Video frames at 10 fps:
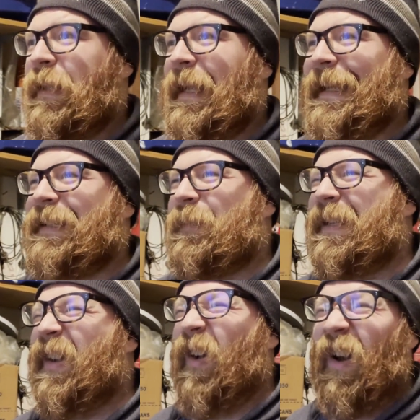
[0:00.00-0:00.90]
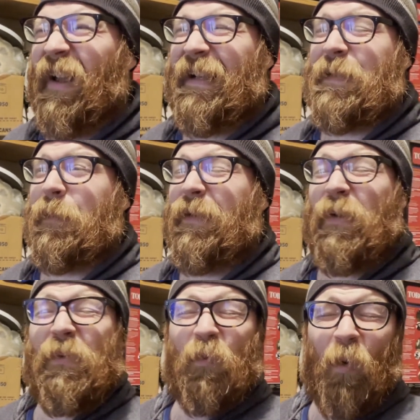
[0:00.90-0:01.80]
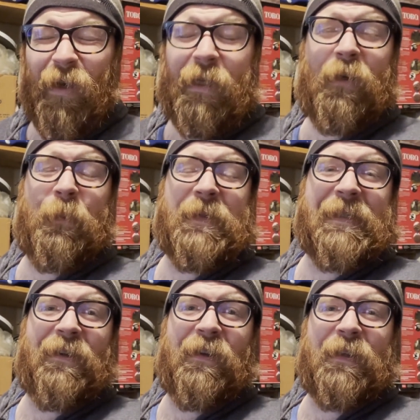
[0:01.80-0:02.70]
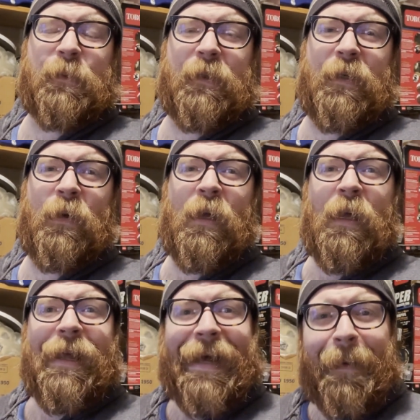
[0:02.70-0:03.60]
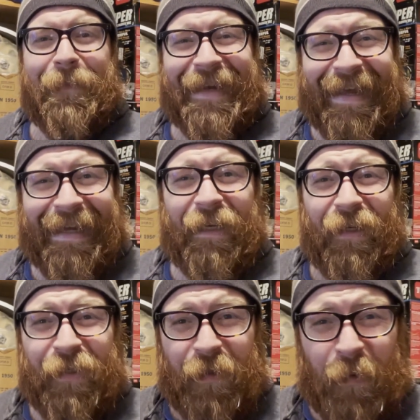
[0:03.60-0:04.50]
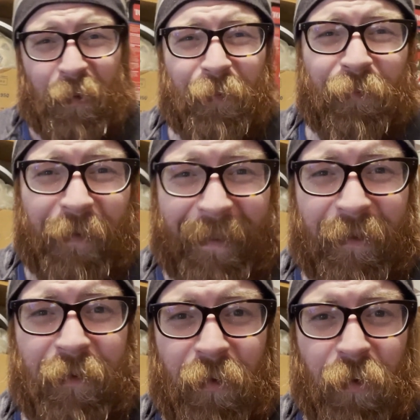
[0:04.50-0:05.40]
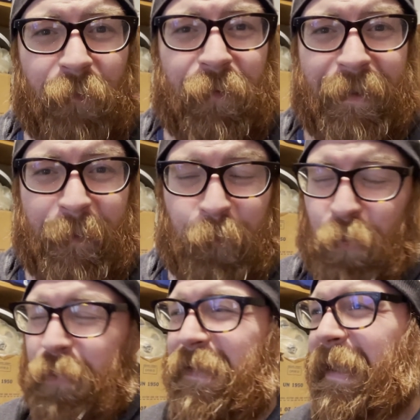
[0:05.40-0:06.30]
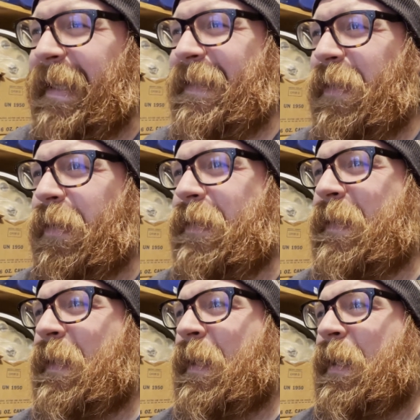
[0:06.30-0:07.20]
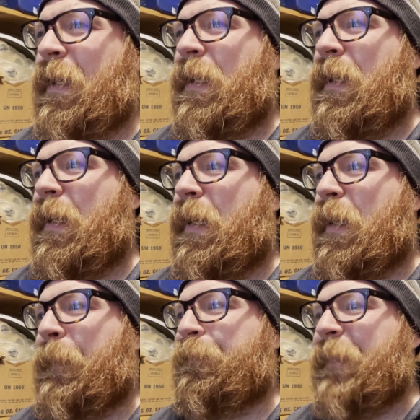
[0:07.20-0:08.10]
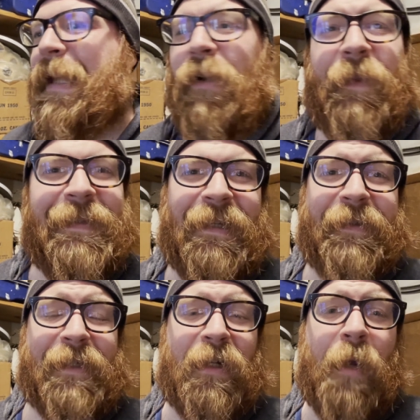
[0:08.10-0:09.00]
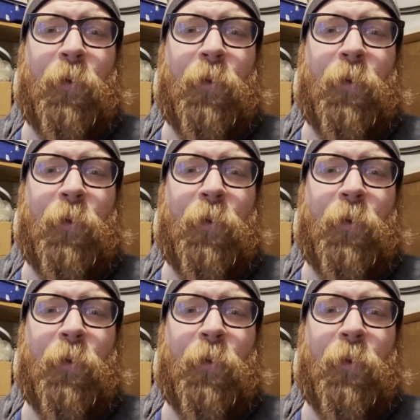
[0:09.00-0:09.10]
And to be honest with you, 100% honest with you, I'm not a huge fan of the Impul side skirts. I know that sounds like a cop.